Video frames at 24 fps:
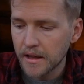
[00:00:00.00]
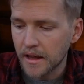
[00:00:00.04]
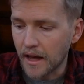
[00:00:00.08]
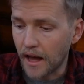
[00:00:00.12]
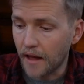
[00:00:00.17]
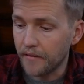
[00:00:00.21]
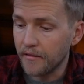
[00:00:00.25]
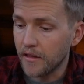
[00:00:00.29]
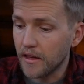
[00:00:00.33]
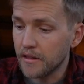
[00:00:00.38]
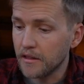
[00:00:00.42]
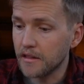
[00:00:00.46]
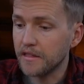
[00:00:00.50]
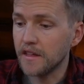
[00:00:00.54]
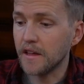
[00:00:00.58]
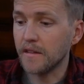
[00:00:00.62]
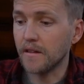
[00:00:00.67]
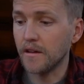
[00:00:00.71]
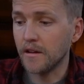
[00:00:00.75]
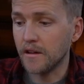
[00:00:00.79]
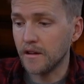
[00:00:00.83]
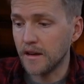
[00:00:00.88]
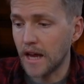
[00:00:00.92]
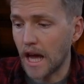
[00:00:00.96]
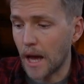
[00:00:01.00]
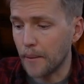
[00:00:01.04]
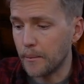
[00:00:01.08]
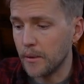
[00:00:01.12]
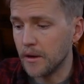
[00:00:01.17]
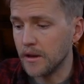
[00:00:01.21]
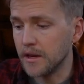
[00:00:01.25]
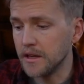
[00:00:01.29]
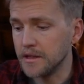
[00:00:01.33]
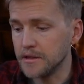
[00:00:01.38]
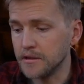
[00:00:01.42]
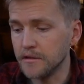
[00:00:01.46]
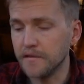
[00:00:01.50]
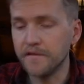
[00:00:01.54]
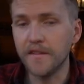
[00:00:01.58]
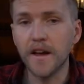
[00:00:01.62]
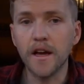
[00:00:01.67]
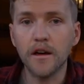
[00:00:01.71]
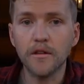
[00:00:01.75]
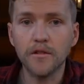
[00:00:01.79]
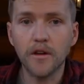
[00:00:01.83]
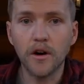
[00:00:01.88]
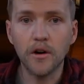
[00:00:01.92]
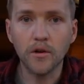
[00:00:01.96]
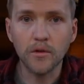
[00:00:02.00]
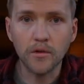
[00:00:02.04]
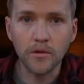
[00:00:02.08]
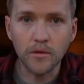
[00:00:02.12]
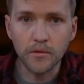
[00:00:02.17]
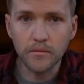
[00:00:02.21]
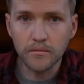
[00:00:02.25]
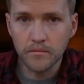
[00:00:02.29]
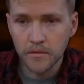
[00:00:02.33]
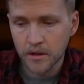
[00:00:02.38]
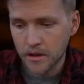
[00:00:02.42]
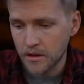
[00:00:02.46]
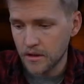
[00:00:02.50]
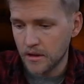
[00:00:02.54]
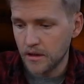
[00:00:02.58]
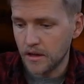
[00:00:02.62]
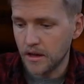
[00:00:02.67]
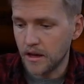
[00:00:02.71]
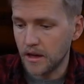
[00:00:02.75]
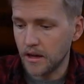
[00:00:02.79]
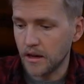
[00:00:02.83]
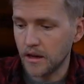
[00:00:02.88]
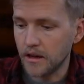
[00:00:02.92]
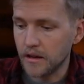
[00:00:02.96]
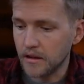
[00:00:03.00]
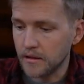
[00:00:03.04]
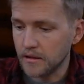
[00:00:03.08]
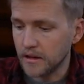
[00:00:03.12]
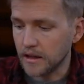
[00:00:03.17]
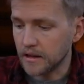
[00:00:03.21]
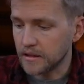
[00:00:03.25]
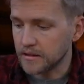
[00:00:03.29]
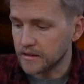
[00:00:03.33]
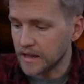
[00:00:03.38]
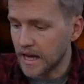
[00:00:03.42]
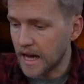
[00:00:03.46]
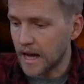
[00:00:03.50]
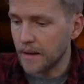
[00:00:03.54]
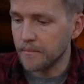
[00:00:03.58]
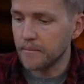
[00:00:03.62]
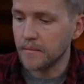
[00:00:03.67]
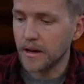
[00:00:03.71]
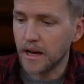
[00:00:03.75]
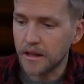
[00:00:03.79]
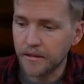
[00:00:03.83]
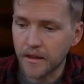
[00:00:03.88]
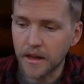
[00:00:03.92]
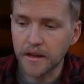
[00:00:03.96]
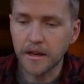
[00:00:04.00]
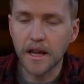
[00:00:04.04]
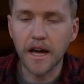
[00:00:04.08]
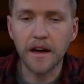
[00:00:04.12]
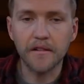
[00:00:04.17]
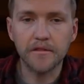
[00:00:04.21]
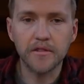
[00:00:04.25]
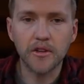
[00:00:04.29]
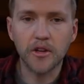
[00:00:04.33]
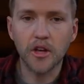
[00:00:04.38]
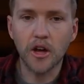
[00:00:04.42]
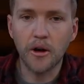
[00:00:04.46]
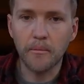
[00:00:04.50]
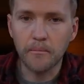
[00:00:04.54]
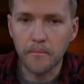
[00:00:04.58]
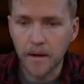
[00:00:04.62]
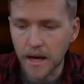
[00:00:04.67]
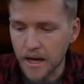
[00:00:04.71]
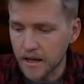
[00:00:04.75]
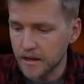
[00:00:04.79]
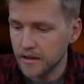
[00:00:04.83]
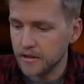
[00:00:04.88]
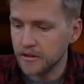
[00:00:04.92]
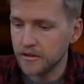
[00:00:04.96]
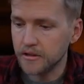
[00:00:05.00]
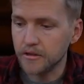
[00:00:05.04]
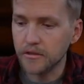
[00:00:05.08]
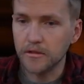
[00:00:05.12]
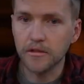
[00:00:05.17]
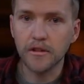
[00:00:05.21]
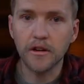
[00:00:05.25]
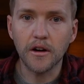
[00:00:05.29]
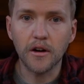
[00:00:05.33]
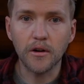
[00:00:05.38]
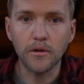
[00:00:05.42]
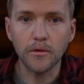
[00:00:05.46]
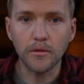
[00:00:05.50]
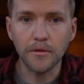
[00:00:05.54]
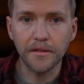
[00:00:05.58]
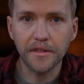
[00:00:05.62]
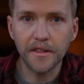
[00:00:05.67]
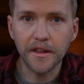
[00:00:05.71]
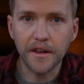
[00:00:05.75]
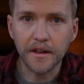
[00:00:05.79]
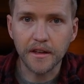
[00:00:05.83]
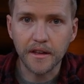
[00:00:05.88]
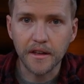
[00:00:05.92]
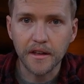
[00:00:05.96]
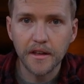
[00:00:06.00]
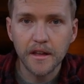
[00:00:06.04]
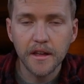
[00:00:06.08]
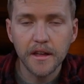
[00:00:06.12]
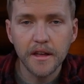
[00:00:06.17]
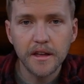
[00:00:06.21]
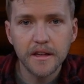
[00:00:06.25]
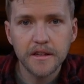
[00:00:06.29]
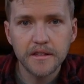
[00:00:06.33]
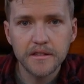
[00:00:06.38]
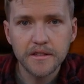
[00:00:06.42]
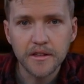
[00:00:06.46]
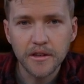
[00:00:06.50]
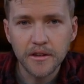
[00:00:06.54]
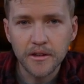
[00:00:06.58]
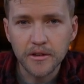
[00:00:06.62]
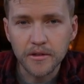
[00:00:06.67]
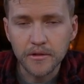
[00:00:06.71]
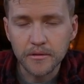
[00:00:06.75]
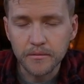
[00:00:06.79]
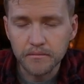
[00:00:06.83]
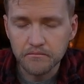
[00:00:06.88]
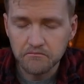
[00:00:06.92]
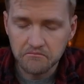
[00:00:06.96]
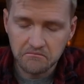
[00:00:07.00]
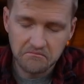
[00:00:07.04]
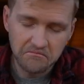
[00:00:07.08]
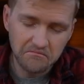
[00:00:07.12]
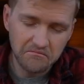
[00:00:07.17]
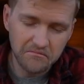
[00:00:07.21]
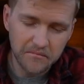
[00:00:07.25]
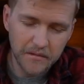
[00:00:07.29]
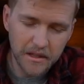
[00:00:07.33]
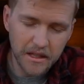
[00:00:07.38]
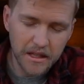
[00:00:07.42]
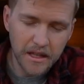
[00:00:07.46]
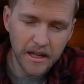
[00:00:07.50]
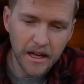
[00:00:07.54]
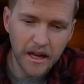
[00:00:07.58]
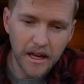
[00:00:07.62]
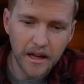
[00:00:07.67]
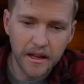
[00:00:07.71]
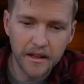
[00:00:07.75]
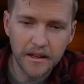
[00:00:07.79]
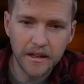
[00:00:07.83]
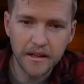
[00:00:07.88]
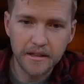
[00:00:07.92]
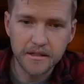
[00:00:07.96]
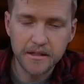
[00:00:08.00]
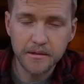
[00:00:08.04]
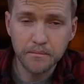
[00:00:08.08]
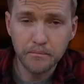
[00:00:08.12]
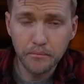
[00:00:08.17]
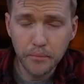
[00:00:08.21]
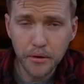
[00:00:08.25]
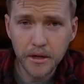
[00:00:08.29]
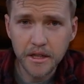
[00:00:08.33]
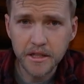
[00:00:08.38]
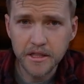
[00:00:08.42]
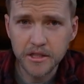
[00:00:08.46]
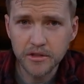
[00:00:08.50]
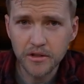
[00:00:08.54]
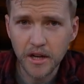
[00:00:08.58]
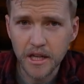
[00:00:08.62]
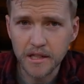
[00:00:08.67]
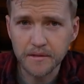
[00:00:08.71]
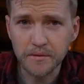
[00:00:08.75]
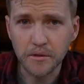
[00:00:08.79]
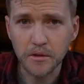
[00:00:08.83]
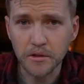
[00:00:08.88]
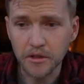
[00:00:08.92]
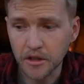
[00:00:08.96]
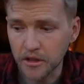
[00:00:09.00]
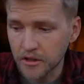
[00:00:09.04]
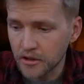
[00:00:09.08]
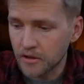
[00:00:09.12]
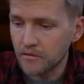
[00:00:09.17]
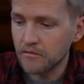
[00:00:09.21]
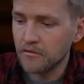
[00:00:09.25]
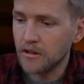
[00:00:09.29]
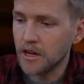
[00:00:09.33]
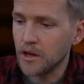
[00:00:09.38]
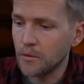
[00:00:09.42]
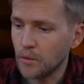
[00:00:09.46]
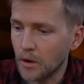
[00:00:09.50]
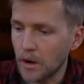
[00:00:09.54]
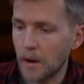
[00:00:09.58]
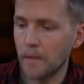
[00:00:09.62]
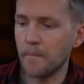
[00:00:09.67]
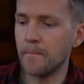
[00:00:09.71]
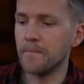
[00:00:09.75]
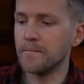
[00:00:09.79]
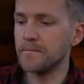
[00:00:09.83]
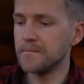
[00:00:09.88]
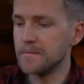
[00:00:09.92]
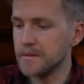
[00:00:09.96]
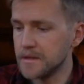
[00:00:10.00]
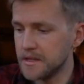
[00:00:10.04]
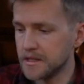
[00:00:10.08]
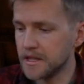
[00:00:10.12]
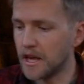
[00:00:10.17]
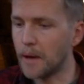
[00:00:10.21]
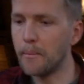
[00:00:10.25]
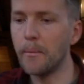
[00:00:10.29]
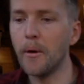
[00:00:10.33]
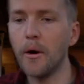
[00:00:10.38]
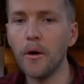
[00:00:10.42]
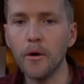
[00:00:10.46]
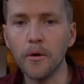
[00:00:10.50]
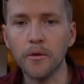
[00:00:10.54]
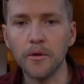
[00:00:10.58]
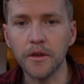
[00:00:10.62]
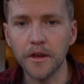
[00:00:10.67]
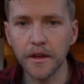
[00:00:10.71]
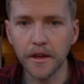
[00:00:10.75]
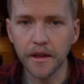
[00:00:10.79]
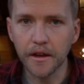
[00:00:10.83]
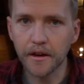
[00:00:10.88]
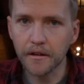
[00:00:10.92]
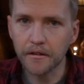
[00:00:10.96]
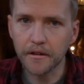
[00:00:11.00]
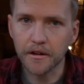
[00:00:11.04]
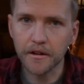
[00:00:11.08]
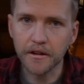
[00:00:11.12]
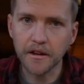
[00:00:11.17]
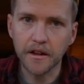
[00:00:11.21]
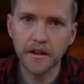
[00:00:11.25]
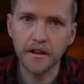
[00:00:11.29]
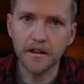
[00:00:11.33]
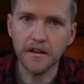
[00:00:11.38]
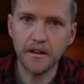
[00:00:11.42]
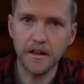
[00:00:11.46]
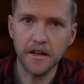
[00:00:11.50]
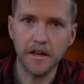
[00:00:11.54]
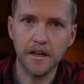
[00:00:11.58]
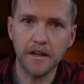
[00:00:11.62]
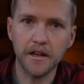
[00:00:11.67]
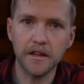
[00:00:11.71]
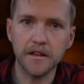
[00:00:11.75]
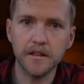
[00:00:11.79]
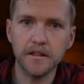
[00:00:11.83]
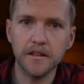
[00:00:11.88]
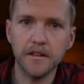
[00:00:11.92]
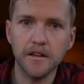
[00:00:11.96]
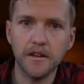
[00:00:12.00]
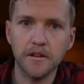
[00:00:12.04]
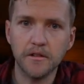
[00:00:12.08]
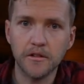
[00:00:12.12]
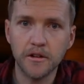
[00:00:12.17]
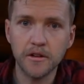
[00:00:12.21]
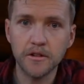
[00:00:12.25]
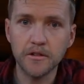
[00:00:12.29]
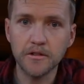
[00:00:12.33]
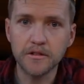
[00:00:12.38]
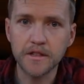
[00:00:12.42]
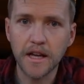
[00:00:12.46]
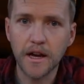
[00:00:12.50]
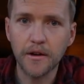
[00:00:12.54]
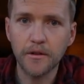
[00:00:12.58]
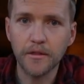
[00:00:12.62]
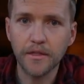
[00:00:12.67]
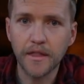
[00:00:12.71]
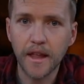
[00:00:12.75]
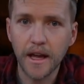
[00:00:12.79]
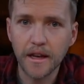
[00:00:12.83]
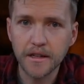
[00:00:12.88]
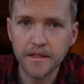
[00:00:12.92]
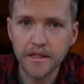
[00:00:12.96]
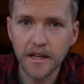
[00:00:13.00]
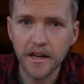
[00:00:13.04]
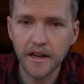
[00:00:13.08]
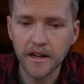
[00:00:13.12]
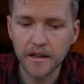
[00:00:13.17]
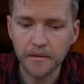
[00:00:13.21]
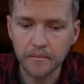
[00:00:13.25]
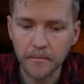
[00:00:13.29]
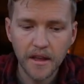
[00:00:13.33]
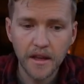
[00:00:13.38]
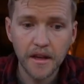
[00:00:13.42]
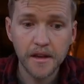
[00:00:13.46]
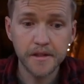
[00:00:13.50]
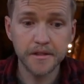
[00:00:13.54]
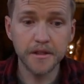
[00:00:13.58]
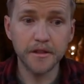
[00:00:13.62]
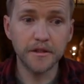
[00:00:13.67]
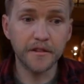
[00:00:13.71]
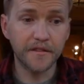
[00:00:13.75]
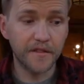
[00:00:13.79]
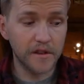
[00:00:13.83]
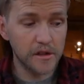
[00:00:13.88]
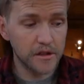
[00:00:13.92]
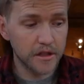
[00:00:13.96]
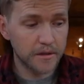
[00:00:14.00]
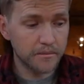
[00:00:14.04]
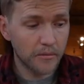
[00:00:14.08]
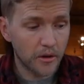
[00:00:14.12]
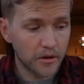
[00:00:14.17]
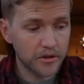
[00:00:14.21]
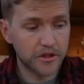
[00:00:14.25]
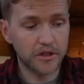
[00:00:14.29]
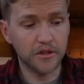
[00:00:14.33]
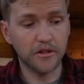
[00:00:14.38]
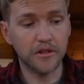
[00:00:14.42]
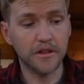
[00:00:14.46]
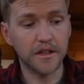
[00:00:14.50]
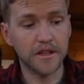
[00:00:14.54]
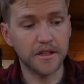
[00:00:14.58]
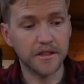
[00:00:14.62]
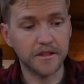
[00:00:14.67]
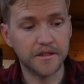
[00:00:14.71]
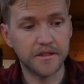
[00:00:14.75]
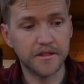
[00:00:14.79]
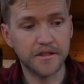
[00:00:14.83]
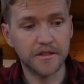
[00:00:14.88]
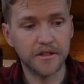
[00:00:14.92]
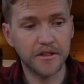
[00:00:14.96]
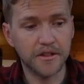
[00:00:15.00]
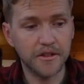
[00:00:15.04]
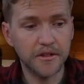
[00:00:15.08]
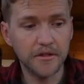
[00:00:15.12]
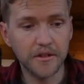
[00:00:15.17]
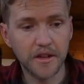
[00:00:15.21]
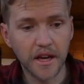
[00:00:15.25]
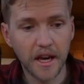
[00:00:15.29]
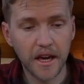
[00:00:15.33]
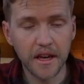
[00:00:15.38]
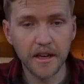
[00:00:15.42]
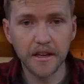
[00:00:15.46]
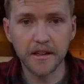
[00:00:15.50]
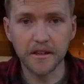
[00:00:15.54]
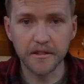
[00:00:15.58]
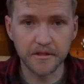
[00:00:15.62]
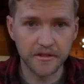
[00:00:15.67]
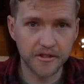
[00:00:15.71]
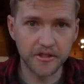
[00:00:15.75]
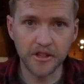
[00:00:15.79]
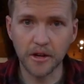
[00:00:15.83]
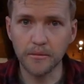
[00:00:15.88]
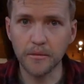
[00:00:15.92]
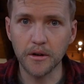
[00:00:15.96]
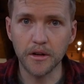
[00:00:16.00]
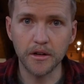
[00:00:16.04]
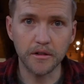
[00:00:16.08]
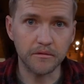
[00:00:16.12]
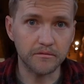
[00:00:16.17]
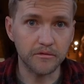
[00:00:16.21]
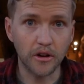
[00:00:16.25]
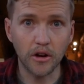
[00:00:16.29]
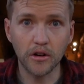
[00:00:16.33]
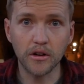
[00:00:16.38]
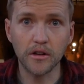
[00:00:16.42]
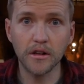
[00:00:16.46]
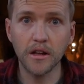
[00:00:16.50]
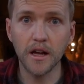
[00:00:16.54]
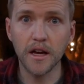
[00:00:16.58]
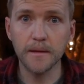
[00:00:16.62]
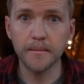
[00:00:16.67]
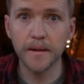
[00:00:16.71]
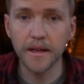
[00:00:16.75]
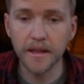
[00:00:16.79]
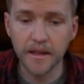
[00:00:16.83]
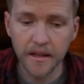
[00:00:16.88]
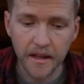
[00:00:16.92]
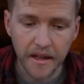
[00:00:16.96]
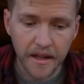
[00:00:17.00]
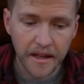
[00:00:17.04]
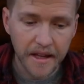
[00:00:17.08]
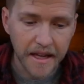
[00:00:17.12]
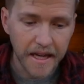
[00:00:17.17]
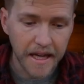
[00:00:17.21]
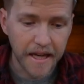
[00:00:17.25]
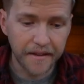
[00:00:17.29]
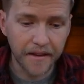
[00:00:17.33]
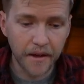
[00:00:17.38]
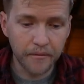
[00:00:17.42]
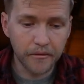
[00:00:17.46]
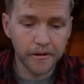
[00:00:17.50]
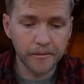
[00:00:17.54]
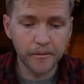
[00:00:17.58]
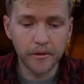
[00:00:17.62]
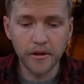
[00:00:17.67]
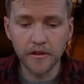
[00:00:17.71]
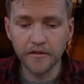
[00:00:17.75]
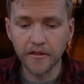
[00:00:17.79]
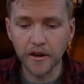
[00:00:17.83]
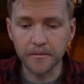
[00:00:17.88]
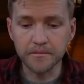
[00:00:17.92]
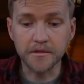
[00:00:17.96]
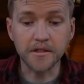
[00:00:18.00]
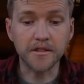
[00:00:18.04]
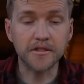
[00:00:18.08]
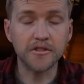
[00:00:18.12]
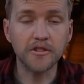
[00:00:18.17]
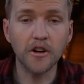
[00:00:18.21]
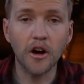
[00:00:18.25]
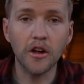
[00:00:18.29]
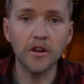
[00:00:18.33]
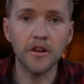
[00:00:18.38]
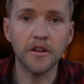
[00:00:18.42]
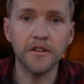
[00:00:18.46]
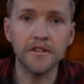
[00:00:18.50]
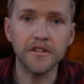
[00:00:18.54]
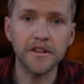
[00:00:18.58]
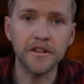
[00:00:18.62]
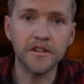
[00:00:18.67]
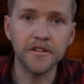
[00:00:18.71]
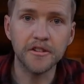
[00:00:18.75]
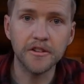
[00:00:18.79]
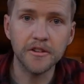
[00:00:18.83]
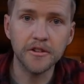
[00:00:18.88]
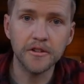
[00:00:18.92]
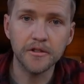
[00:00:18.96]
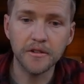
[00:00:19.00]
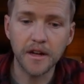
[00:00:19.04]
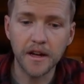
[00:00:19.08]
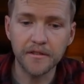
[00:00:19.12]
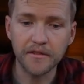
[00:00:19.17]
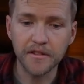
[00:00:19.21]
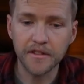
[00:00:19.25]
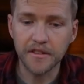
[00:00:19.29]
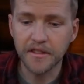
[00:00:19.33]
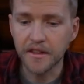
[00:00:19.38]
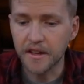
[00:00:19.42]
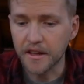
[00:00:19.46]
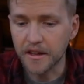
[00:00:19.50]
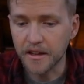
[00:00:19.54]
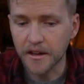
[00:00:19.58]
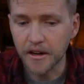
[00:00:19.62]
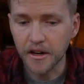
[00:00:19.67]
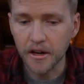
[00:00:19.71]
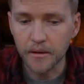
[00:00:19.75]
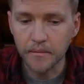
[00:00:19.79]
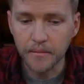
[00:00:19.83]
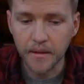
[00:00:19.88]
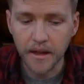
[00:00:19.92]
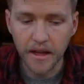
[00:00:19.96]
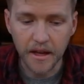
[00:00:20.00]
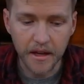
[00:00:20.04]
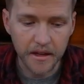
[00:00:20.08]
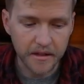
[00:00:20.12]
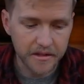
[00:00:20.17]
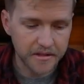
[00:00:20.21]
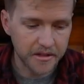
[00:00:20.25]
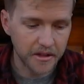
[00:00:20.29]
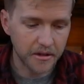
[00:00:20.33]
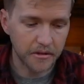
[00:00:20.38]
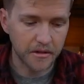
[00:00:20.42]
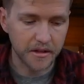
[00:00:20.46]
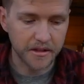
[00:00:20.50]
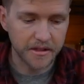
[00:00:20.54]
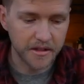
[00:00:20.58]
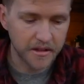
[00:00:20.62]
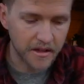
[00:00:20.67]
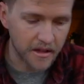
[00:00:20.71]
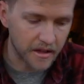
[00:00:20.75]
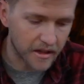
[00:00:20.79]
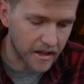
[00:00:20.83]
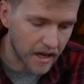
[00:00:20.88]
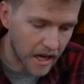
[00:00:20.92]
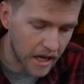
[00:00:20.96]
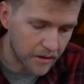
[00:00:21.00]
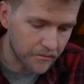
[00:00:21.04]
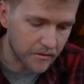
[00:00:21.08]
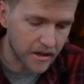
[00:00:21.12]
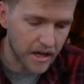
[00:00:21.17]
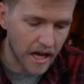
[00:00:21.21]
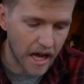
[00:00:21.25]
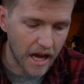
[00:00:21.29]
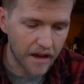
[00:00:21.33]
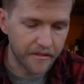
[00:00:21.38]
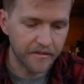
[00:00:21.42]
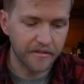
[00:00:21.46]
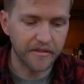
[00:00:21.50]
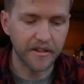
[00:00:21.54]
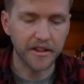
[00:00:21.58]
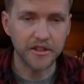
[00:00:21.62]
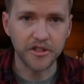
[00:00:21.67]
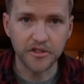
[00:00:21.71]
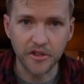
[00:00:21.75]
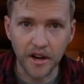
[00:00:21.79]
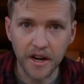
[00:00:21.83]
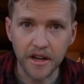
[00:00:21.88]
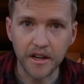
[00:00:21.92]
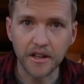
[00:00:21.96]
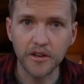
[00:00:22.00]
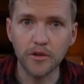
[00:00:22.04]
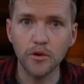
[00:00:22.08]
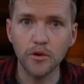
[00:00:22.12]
And the other thing that could happen is you fail the whole exam, and then you have to come back and do the whole thing. So yeah, it's pretty stressful. You don't really want to skip a whole year and lose out on that time. So the first module is UK summer rock climbing, and then we move up to Scotland and do everything up there. So again, we have a training